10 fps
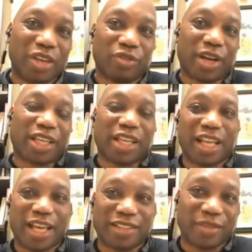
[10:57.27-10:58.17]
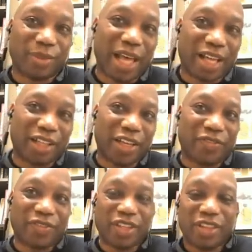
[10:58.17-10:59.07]
recognize the black
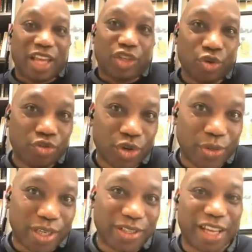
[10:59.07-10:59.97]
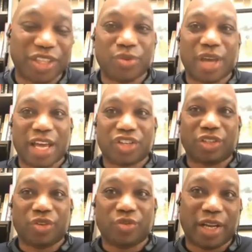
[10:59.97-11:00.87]
life that you ruined, that you
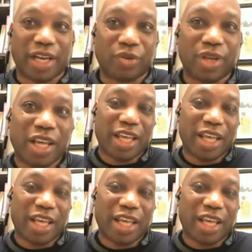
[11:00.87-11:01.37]
actually went out